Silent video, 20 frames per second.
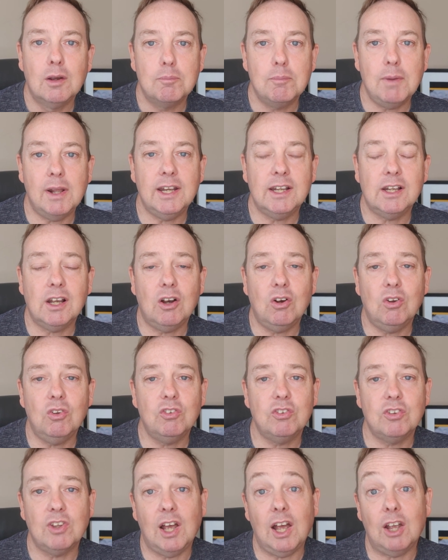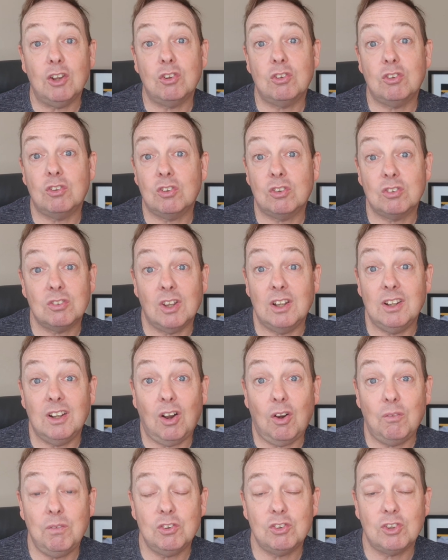many goals, as
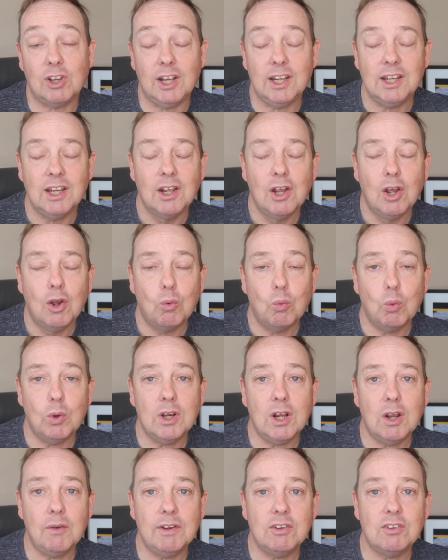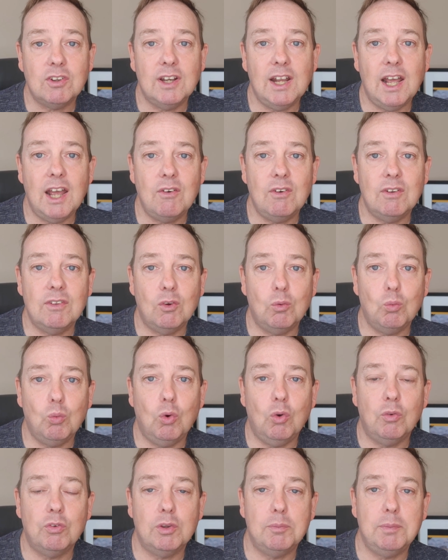obviously we know it's an area that
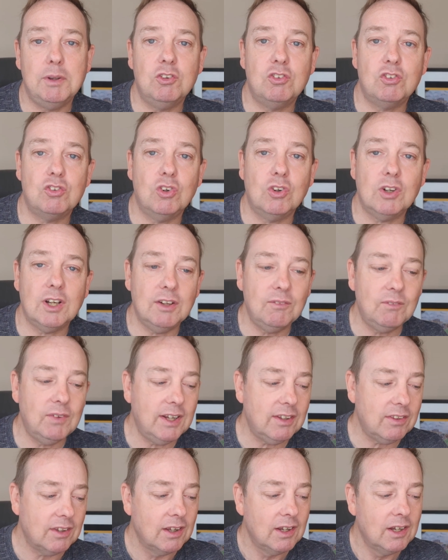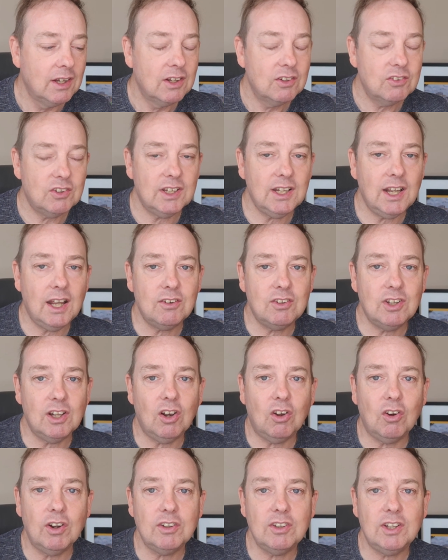Wolves have been struggling with. So yeah,
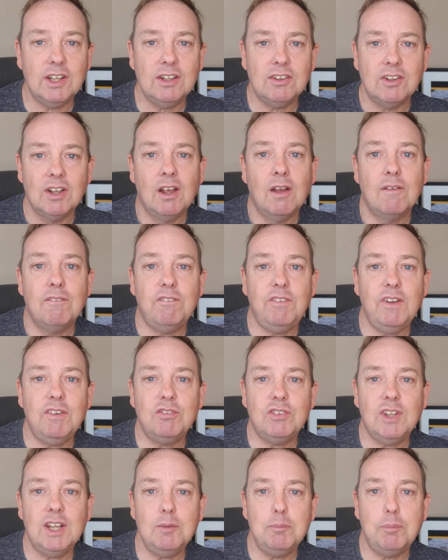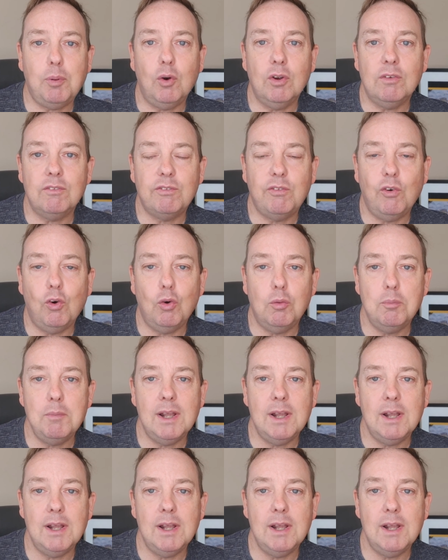delighted. £15.4